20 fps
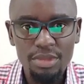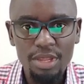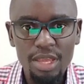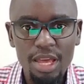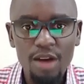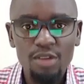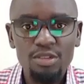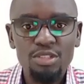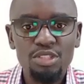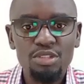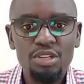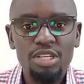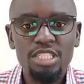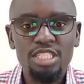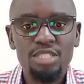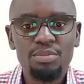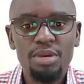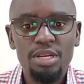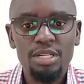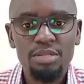How do you
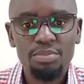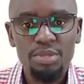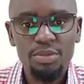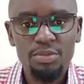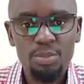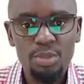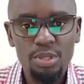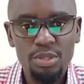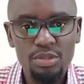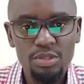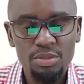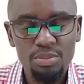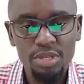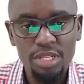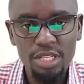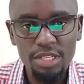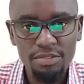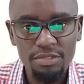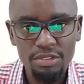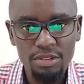expect people to
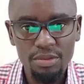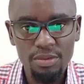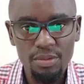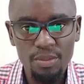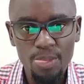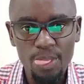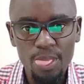believe you?